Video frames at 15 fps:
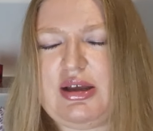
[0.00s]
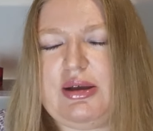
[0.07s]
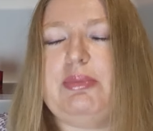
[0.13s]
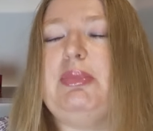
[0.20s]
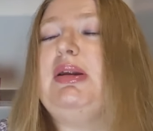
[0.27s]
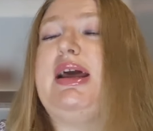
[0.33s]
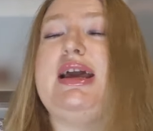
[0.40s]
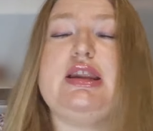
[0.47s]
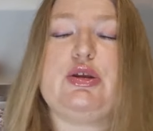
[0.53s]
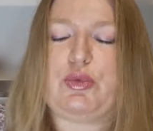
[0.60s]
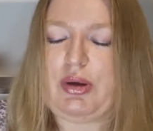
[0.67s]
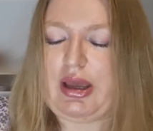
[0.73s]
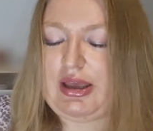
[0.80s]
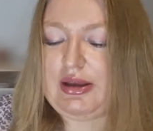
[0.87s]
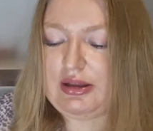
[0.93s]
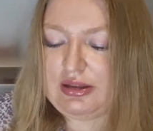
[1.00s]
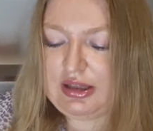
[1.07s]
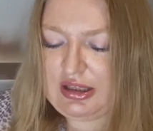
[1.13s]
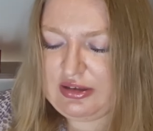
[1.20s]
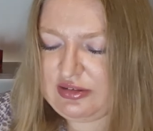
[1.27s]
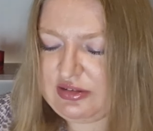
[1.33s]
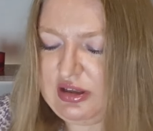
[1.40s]
But anyway,
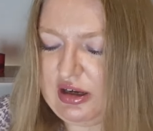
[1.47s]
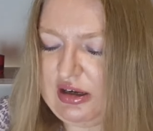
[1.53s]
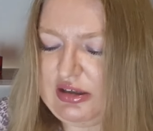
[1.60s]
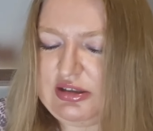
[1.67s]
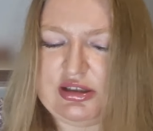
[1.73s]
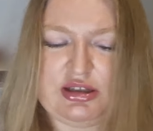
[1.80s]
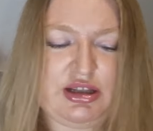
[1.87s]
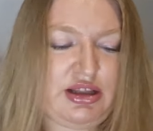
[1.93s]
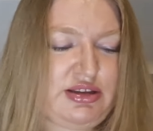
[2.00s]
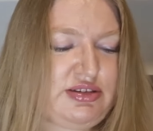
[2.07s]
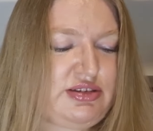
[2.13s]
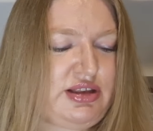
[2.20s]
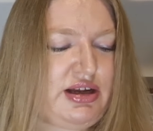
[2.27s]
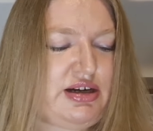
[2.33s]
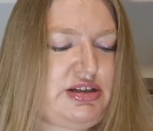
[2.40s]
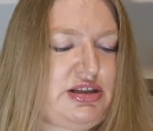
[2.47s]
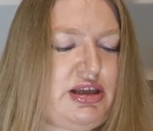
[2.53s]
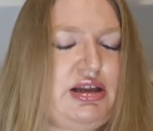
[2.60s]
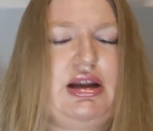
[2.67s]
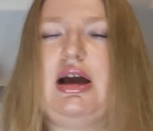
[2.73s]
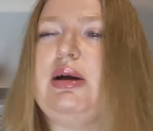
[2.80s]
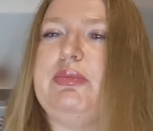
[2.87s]
let's start,
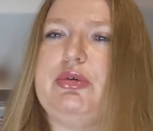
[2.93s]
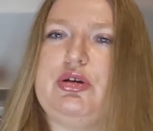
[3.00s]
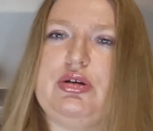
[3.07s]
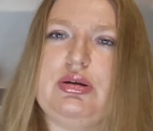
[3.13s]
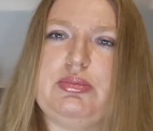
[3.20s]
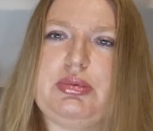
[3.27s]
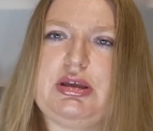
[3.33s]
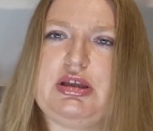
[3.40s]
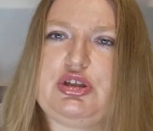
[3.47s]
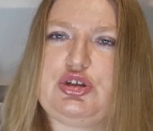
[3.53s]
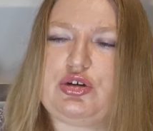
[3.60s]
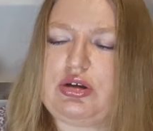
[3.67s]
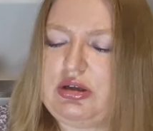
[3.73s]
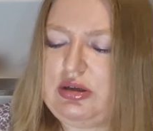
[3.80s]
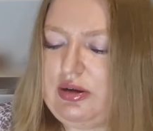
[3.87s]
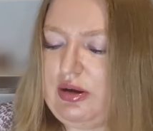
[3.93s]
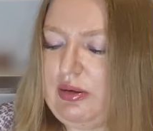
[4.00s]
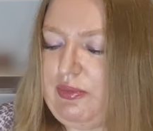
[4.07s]
and I'm gonna be talking